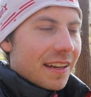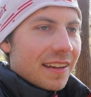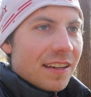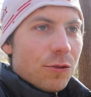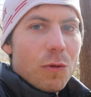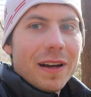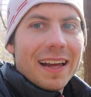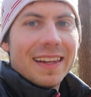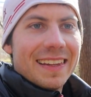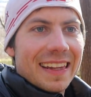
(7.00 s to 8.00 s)
That's
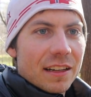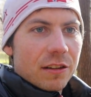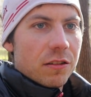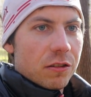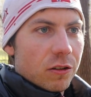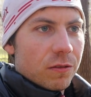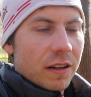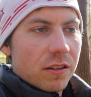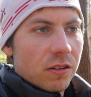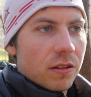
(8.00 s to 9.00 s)
why I think the
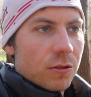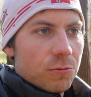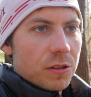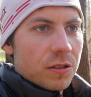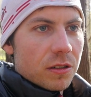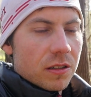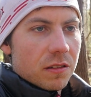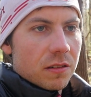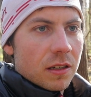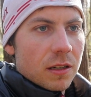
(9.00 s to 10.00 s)
Slovaks are the
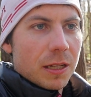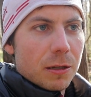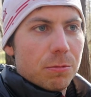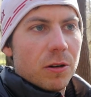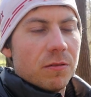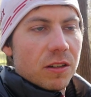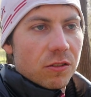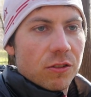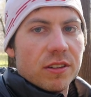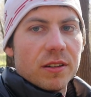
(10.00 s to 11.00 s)
weirdest people of
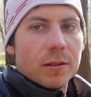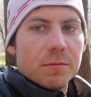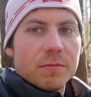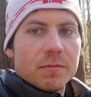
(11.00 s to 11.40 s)
Eastern Europe.